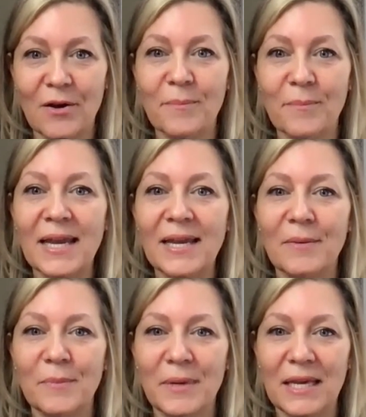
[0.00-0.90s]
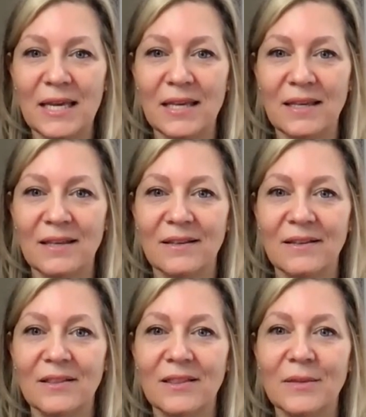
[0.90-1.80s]
may not be
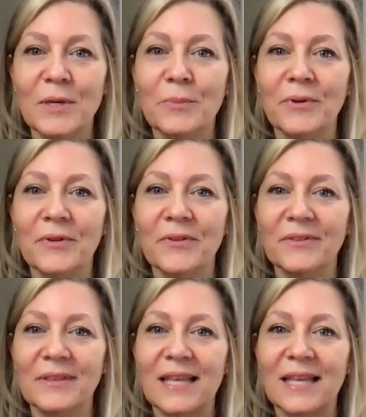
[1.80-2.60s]
the people